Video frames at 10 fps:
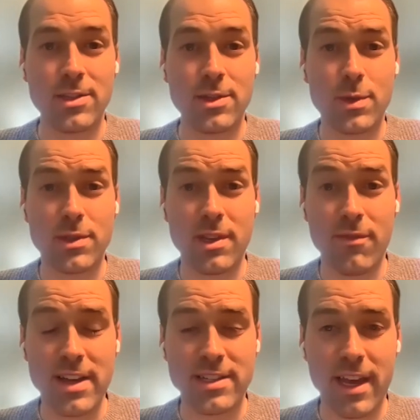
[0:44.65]
So this was an
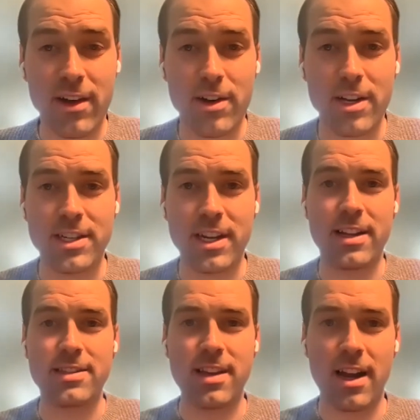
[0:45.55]

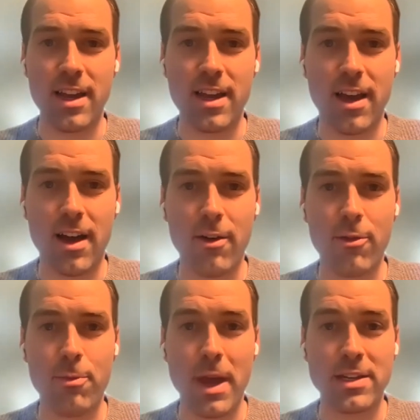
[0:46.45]
investigator-initiated study
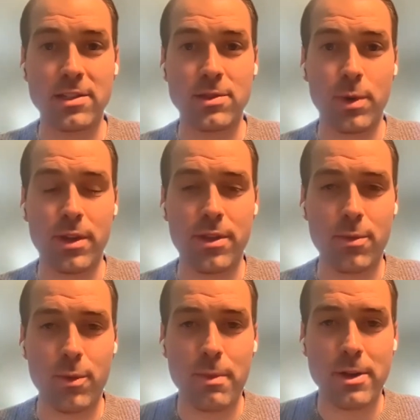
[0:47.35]
of patients with
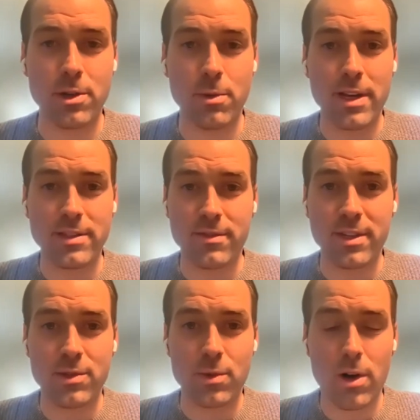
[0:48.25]
major depressive
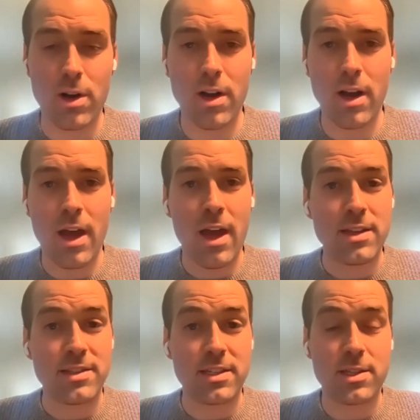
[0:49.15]
disorder,
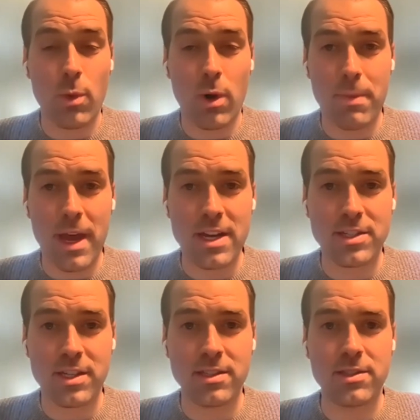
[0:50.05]
61
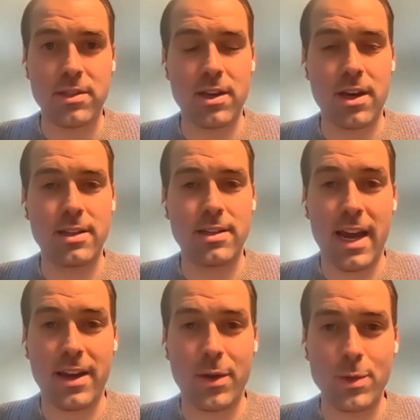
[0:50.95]
patients
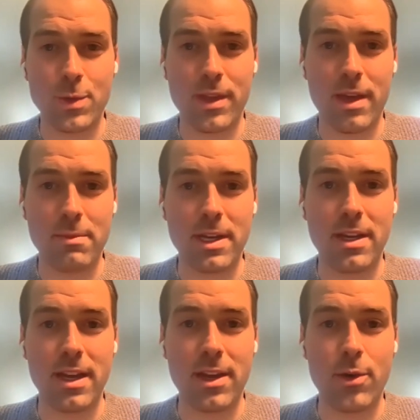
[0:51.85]
diagnosed with
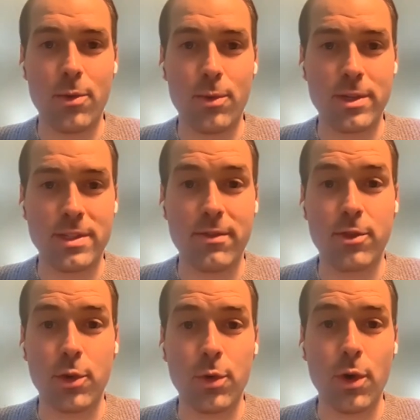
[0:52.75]
MDD who
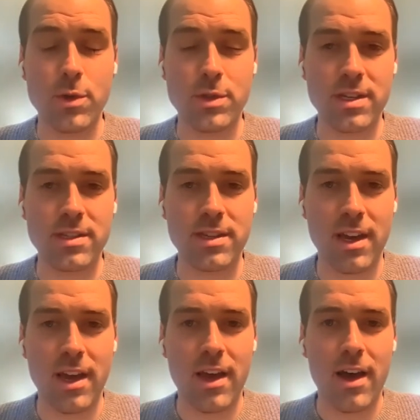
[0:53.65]
received two doses